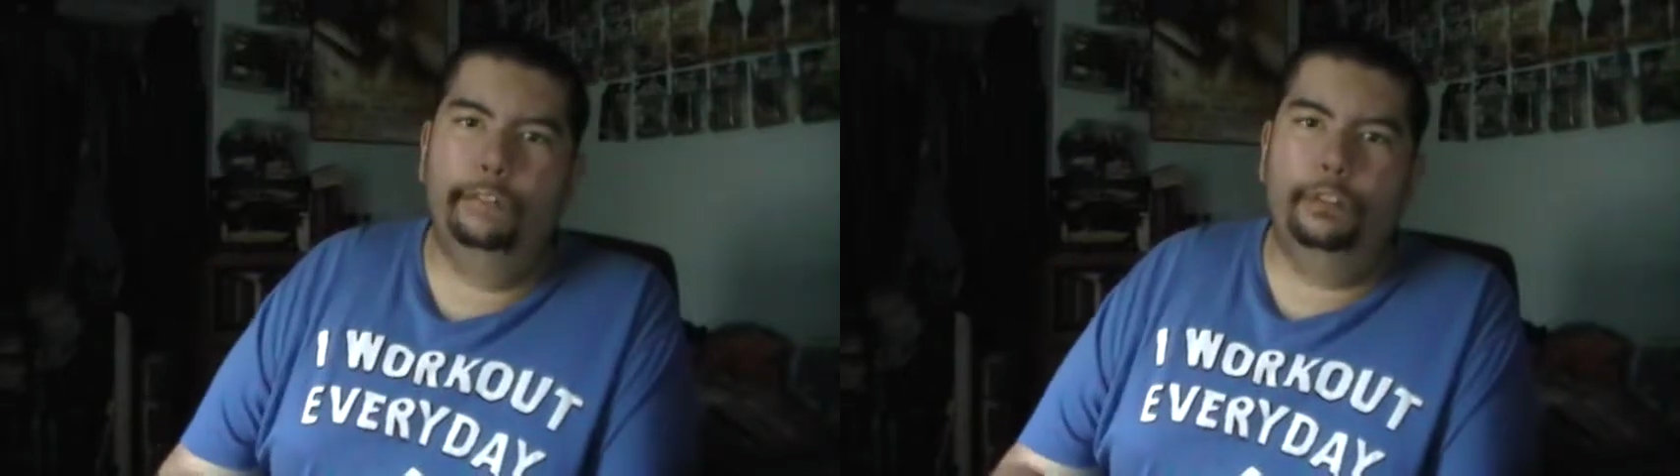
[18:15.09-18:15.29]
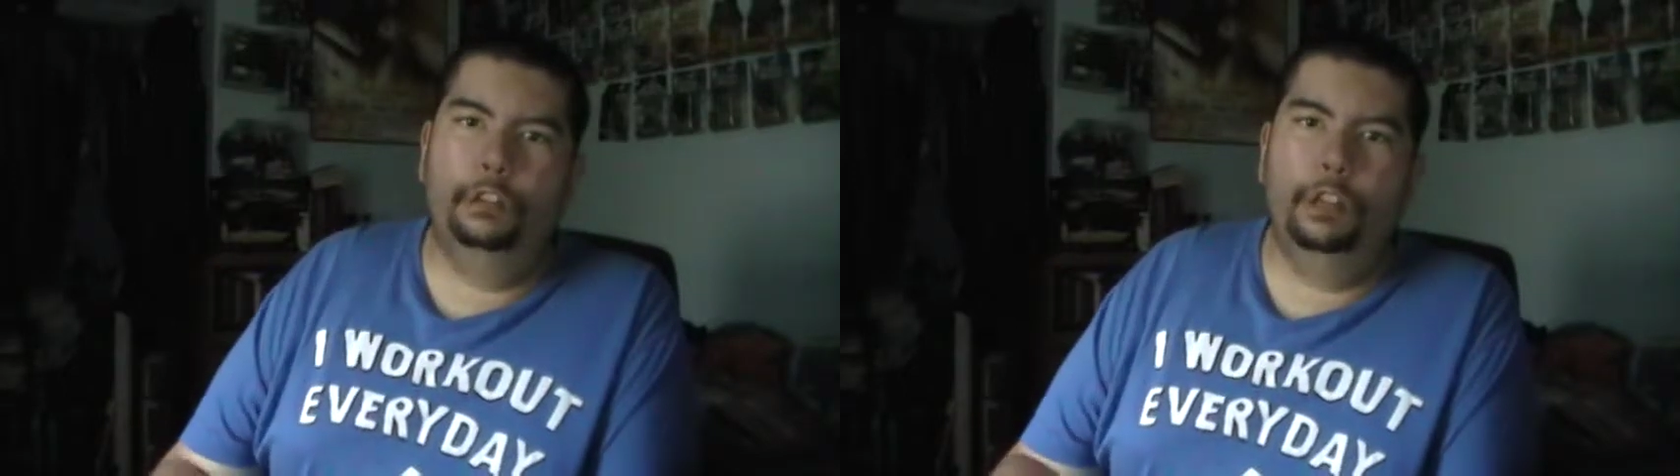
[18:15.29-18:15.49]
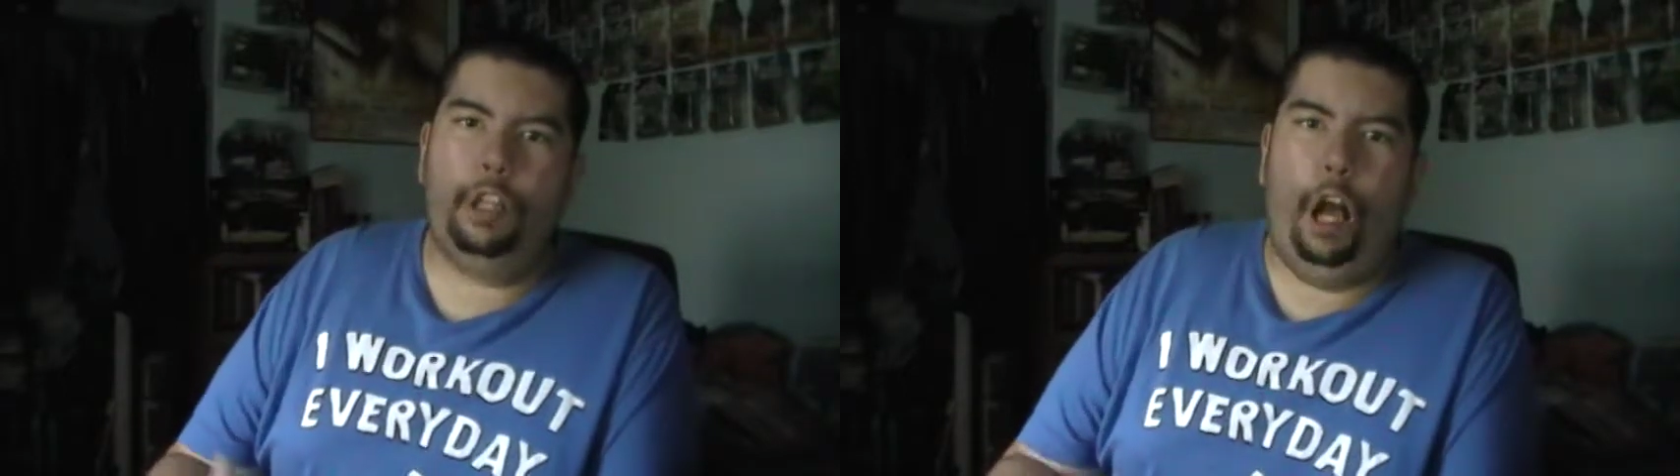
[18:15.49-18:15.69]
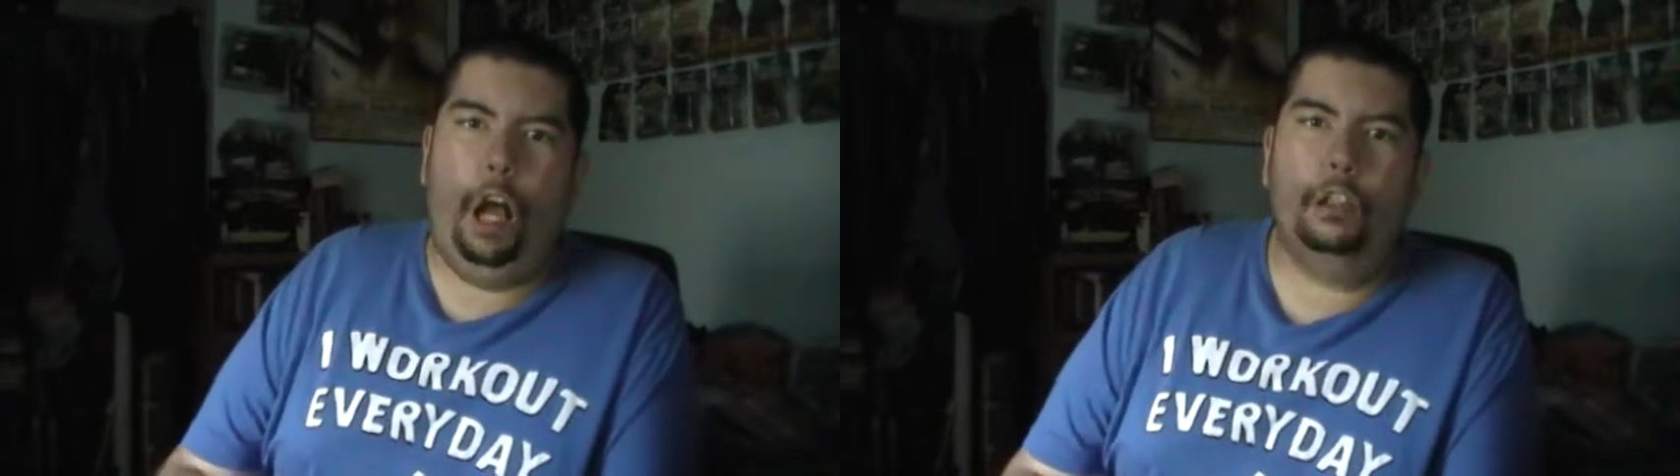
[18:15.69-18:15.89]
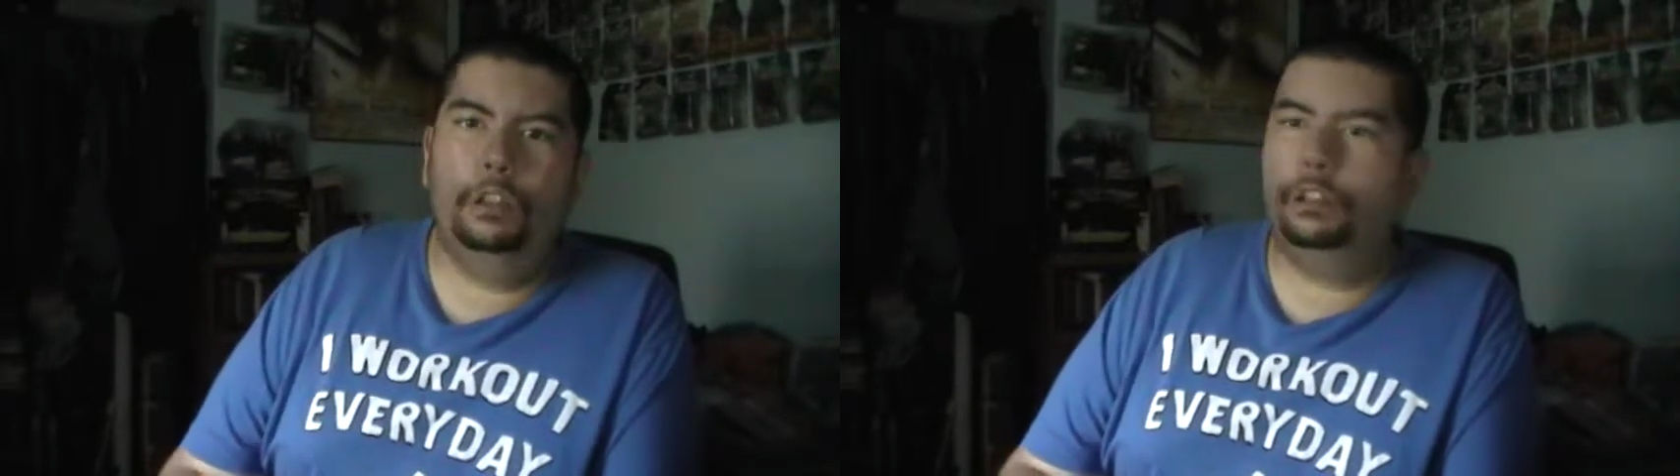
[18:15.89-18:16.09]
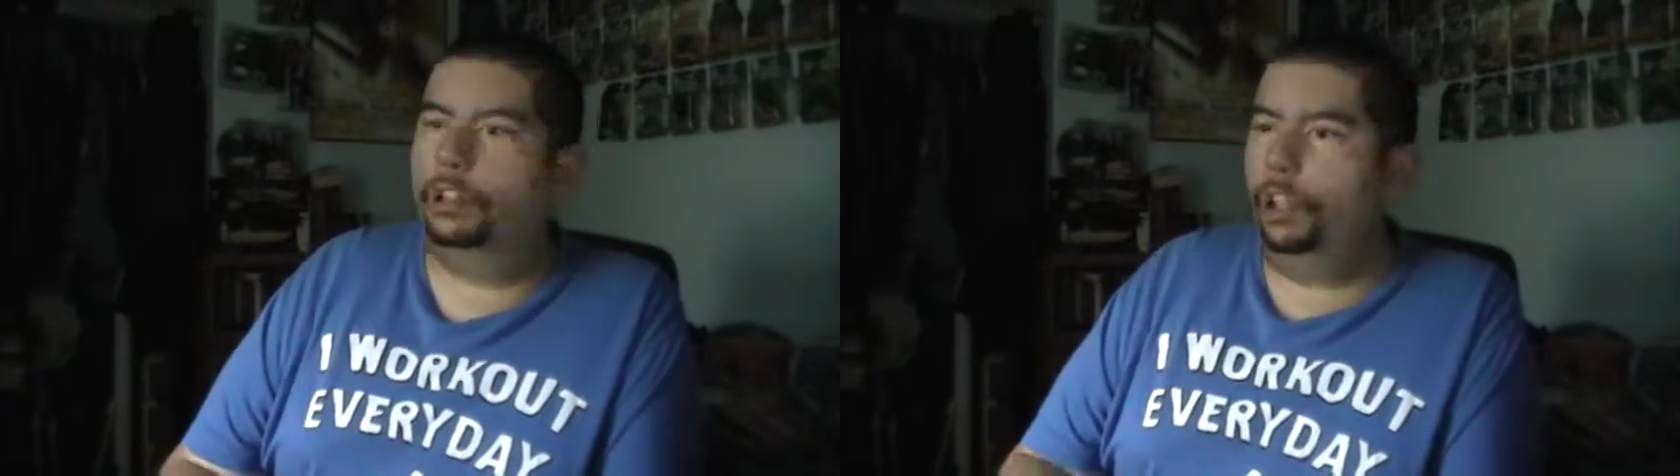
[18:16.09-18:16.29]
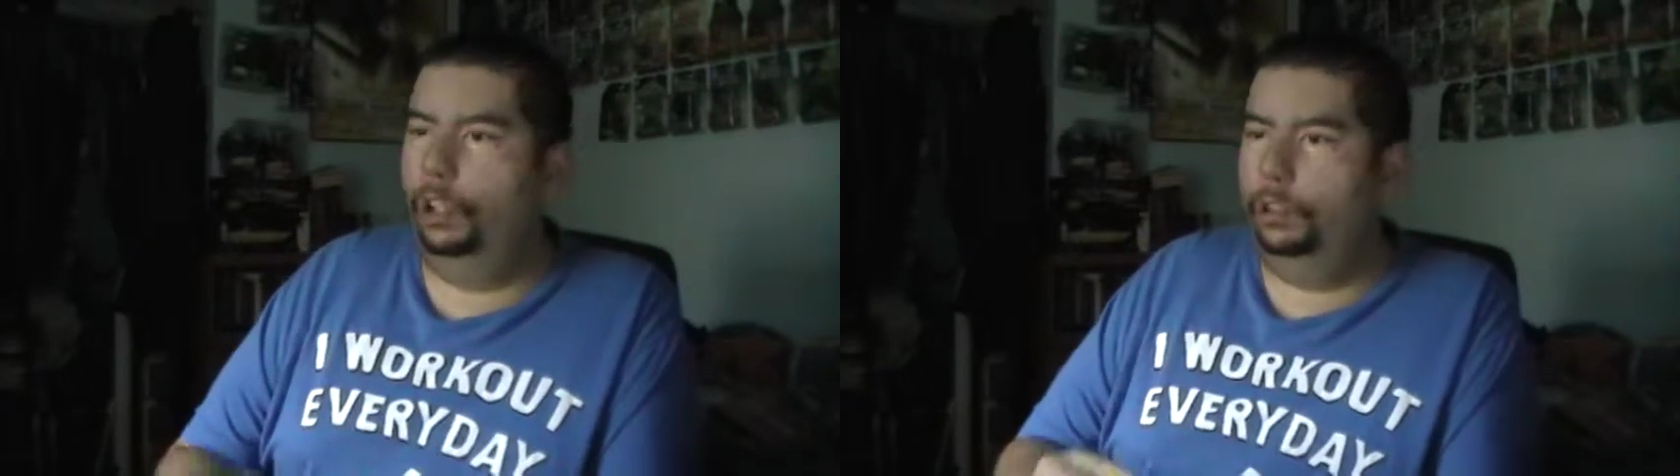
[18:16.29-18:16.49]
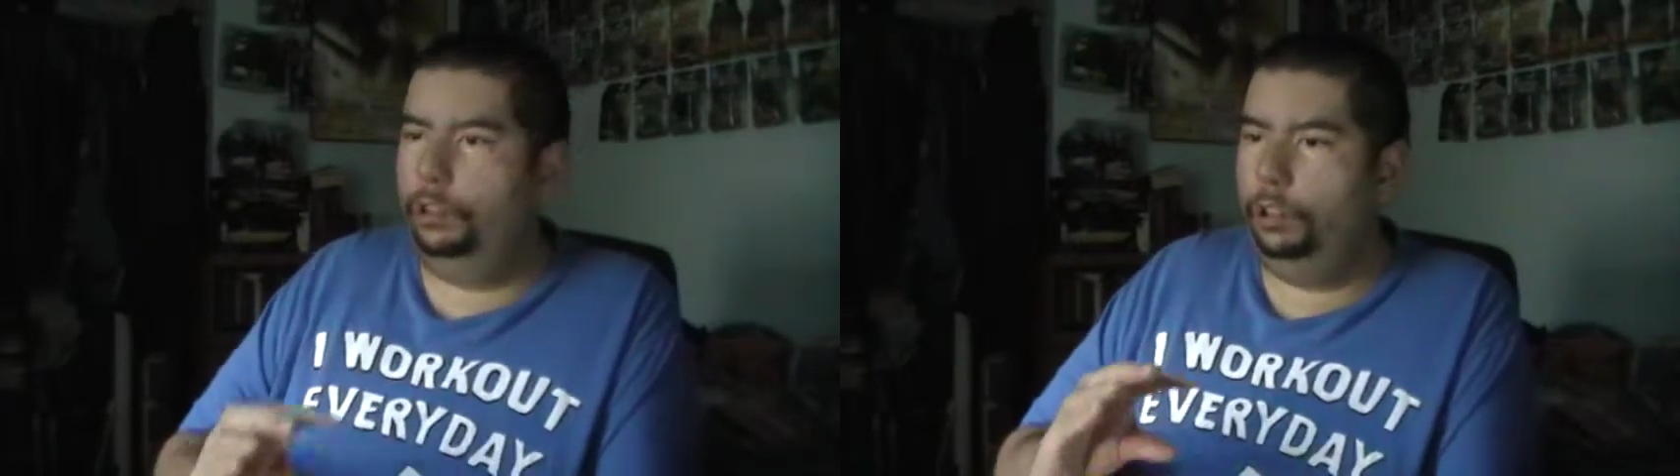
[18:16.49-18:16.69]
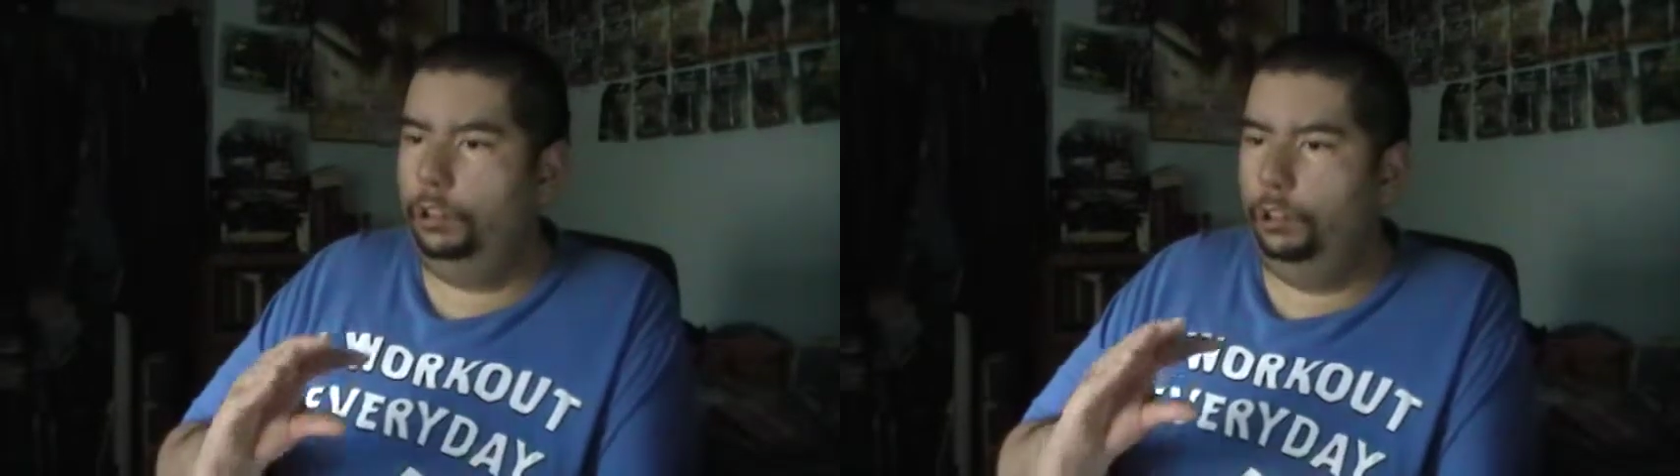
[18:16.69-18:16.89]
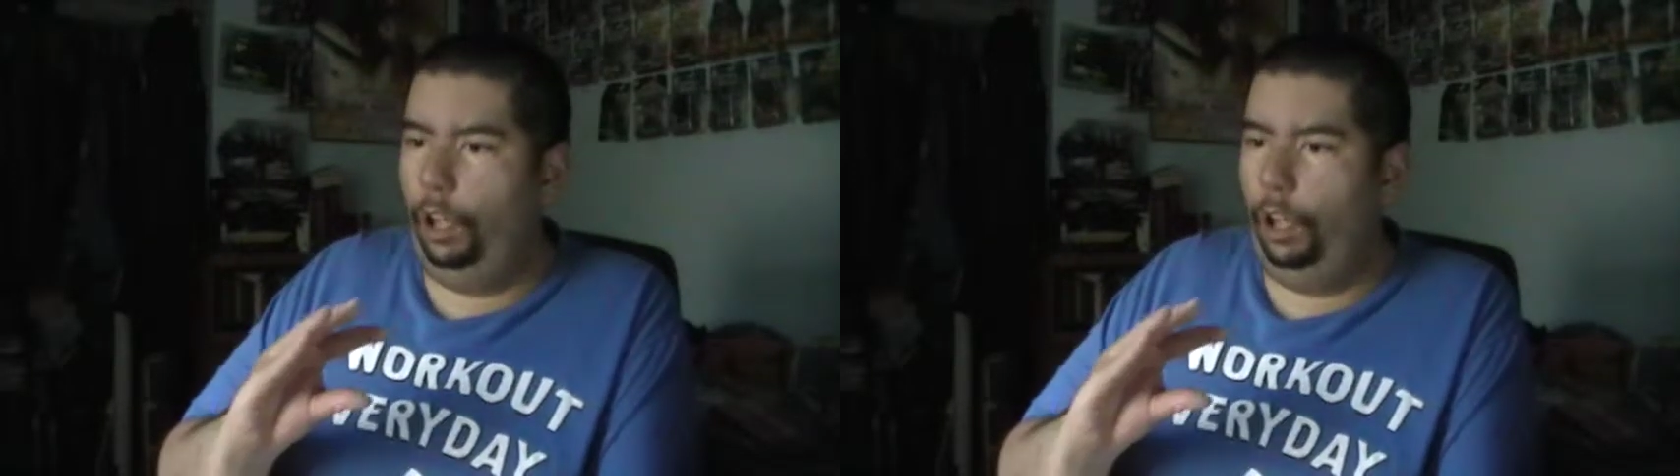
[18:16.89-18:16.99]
who is hired to go to